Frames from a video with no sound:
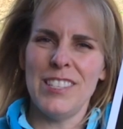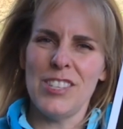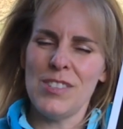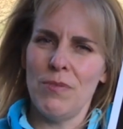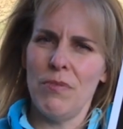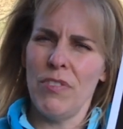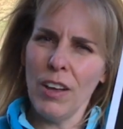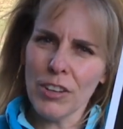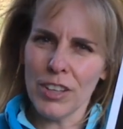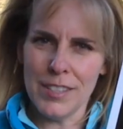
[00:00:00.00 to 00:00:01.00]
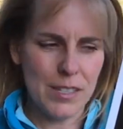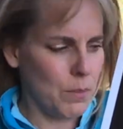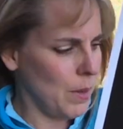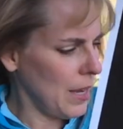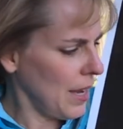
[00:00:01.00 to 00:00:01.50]
They just felt good to
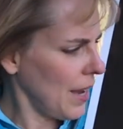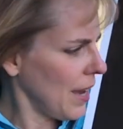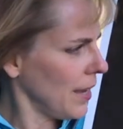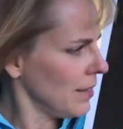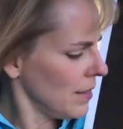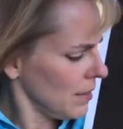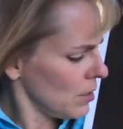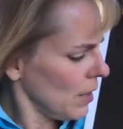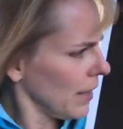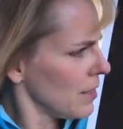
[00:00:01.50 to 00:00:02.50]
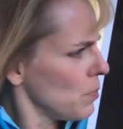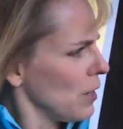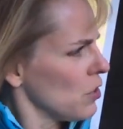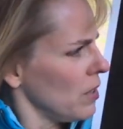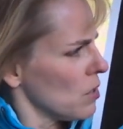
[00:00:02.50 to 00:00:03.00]
me, and it's like
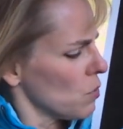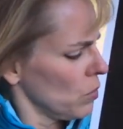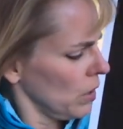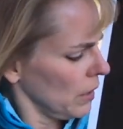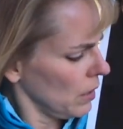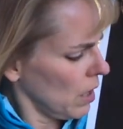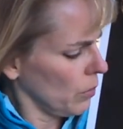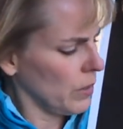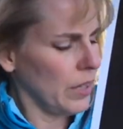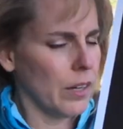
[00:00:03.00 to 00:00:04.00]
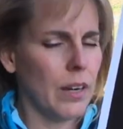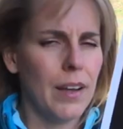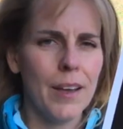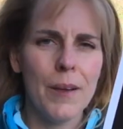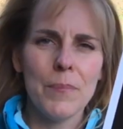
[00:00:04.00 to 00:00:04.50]
especially this really long one here.
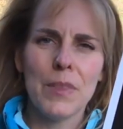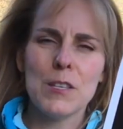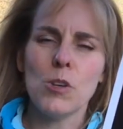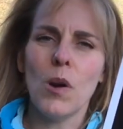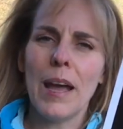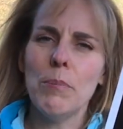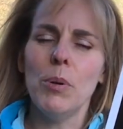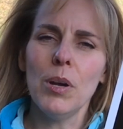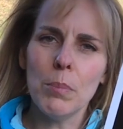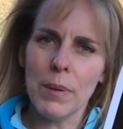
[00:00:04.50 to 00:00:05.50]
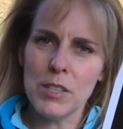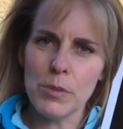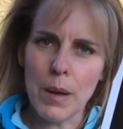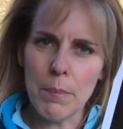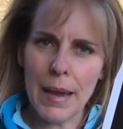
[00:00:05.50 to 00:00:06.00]
So I put a bunch
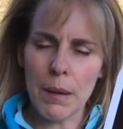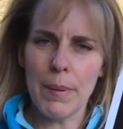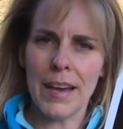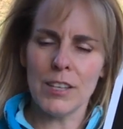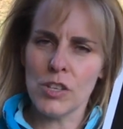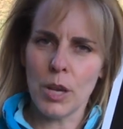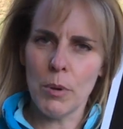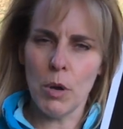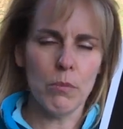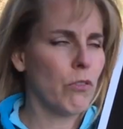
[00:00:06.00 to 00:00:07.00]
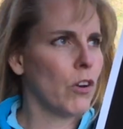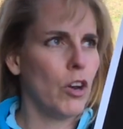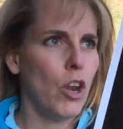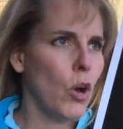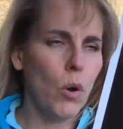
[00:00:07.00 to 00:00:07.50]
in my backpack and took them home for
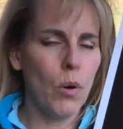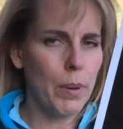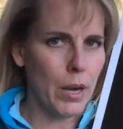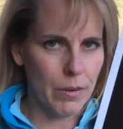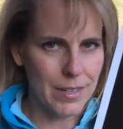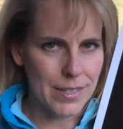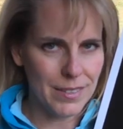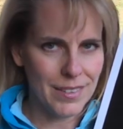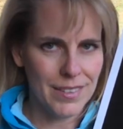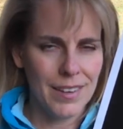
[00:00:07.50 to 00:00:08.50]
no apparent reason.